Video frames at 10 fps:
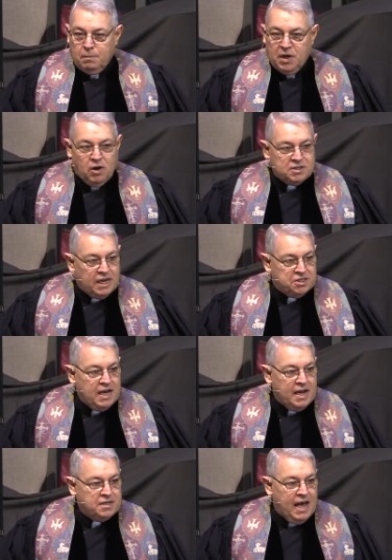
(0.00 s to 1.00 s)
Because I
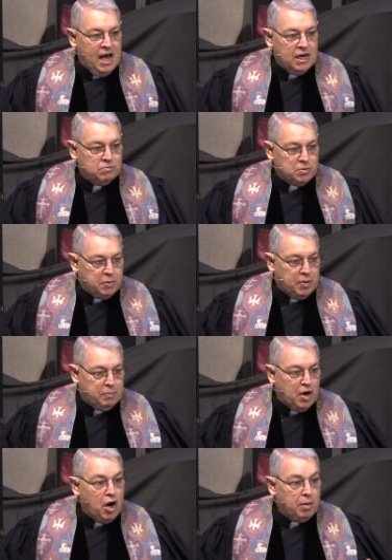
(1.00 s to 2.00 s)
sat down, I was
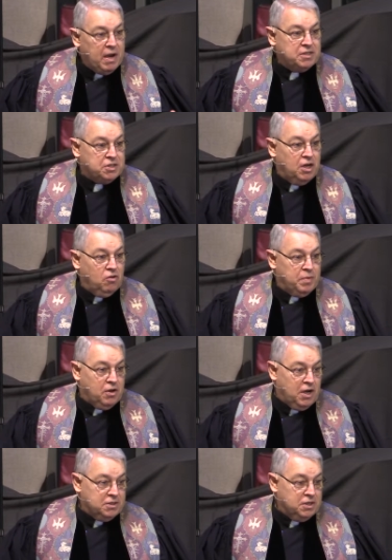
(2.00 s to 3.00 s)
preparing myself
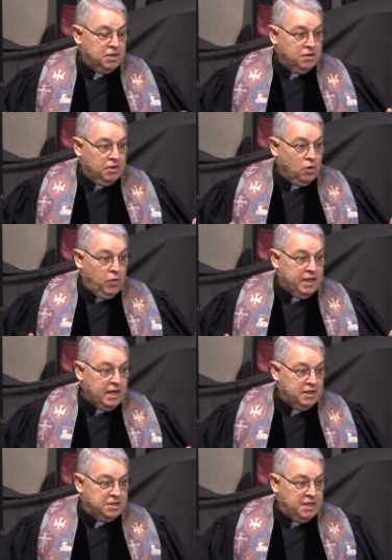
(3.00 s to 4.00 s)
because of the week
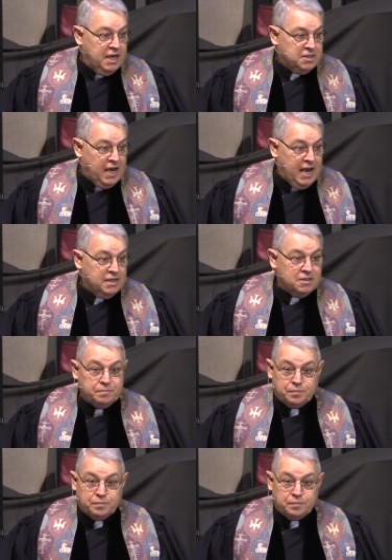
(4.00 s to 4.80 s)
that a DS has.